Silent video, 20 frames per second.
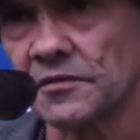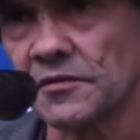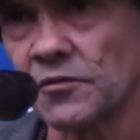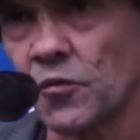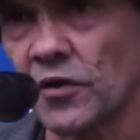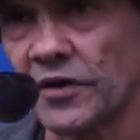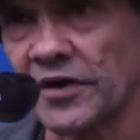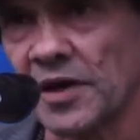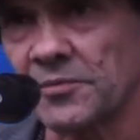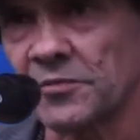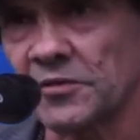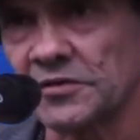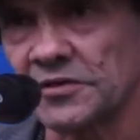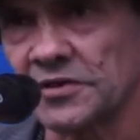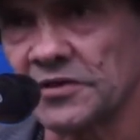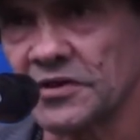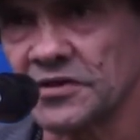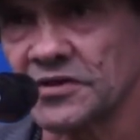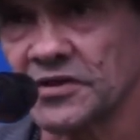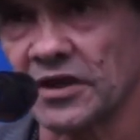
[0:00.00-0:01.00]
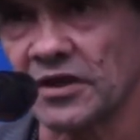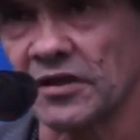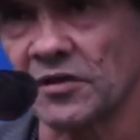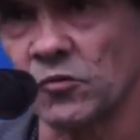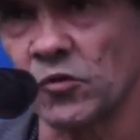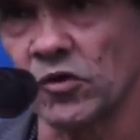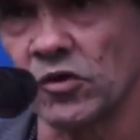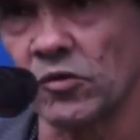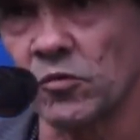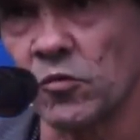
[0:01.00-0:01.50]
what happened in the Second
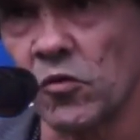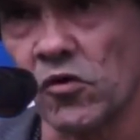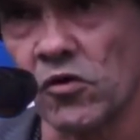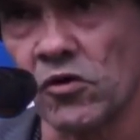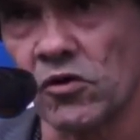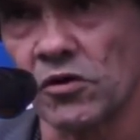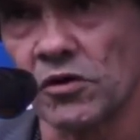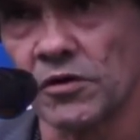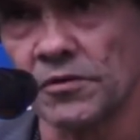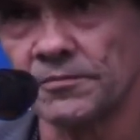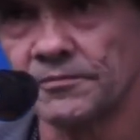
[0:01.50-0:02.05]
World War.